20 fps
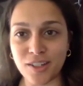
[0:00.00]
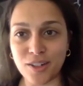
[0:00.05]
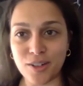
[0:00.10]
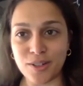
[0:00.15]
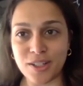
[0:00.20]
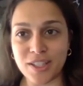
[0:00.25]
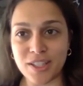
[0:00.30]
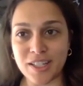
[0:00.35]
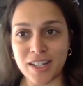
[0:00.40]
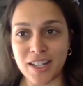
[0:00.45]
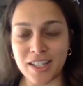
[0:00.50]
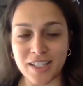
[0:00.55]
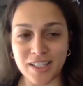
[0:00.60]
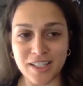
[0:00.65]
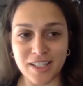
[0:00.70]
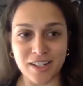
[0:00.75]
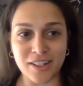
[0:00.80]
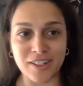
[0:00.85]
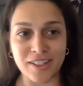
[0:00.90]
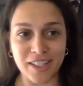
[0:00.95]
isn't
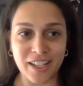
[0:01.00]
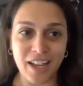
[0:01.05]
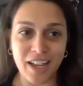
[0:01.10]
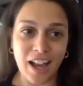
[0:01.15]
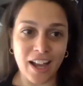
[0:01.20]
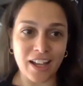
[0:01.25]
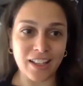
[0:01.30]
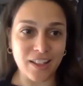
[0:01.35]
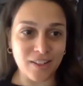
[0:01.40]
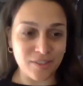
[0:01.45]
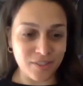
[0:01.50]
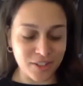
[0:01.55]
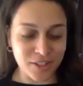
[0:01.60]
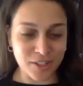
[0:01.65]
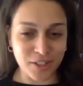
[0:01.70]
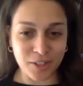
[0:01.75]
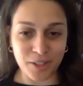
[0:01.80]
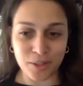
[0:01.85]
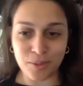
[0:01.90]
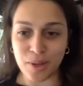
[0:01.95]
necessarily high level
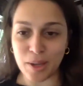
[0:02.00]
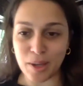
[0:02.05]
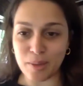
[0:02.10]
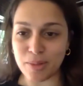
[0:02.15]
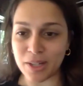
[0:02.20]
in a good way,